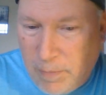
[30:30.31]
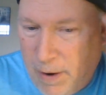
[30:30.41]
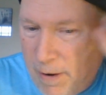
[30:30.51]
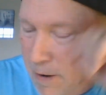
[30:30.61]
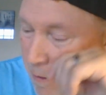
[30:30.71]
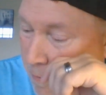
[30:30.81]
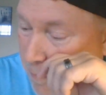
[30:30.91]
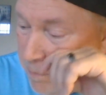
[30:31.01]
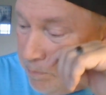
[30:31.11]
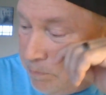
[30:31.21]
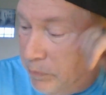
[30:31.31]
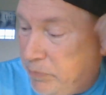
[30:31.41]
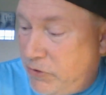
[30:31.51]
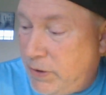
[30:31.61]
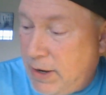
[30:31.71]

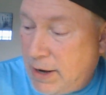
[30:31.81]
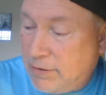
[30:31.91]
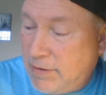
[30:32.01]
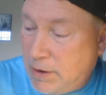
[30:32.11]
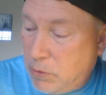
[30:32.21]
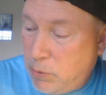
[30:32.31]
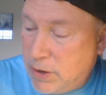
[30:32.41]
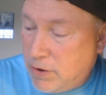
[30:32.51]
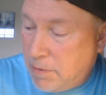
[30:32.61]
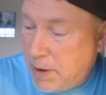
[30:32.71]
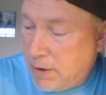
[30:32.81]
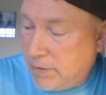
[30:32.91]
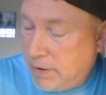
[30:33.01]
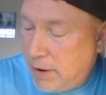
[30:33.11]
So the next thing I want to talk about,